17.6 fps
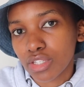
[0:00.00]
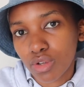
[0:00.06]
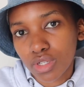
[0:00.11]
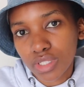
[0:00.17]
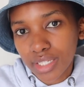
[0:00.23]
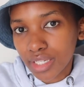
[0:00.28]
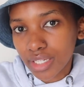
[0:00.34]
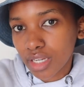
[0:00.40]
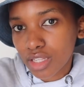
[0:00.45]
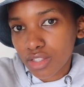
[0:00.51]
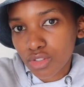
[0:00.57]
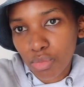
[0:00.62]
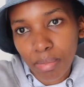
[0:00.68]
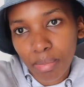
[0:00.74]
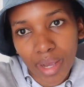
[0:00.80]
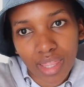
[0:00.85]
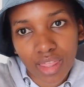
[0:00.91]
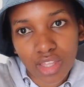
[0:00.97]
because I needed to
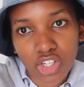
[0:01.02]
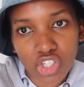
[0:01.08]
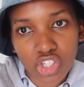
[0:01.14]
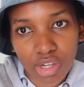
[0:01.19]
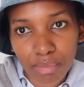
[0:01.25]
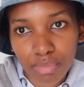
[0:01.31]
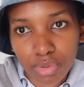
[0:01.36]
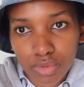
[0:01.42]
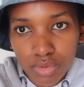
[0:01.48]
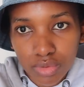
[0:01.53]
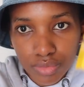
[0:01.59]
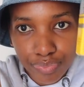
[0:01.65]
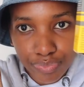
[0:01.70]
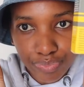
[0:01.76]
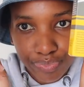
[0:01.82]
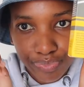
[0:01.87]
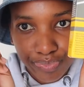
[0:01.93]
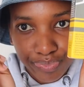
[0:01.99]
buy this shampoo,
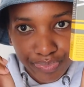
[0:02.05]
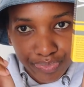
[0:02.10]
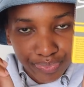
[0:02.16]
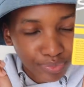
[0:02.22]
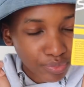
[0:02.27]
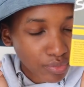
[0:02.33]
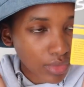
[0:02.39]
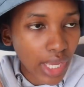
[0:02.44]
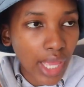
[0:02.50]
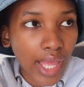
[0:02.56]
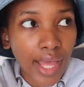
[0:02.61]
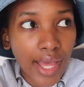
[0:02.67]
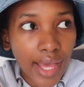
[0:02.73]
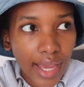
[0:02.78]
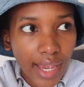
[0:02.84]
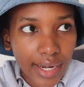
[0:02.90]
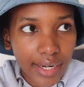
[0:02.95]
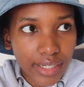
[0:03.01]

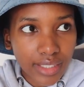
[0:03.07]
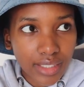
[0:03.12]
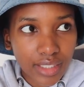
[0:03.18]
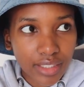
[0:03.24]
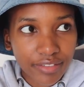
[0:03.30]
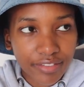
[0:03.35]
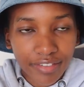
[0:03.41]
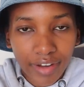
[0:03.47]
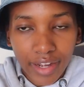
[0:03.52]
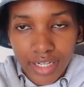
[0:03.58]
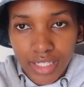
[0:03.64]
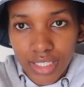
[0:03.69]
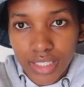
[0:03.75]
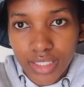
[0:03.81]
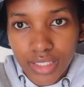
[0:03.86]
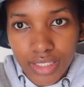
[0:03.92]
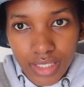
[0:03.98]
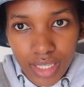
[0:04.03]
and I did find
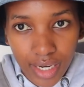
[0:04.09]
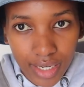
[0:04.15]
it,